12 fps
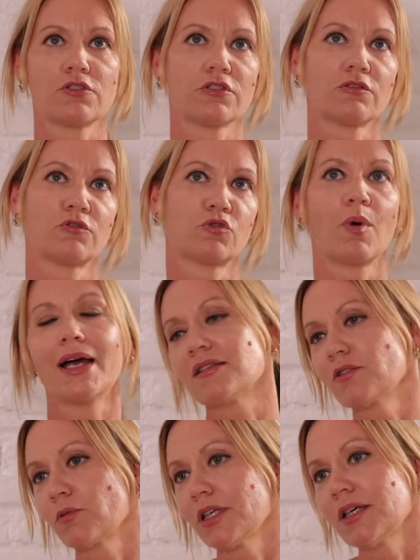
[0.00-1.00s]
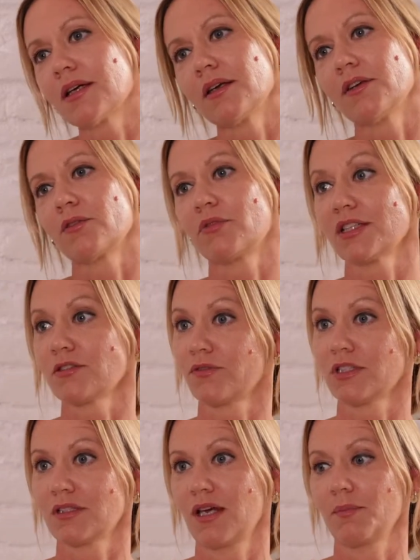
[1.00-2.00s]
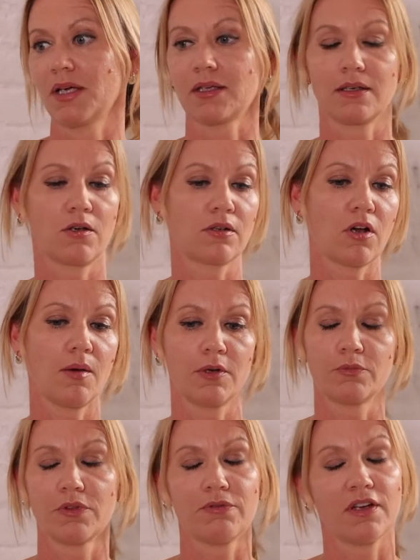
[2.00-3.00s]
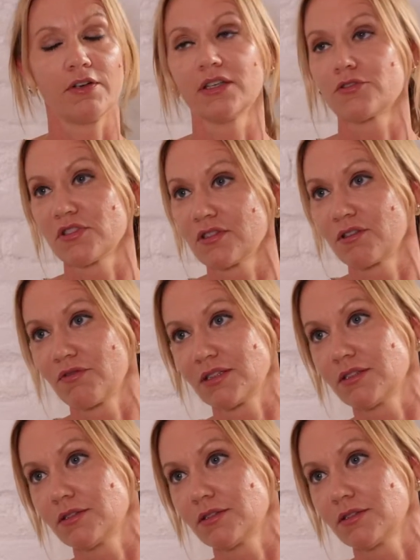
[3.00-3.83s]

just twice a week, and the rest of the time I can come up with very interesting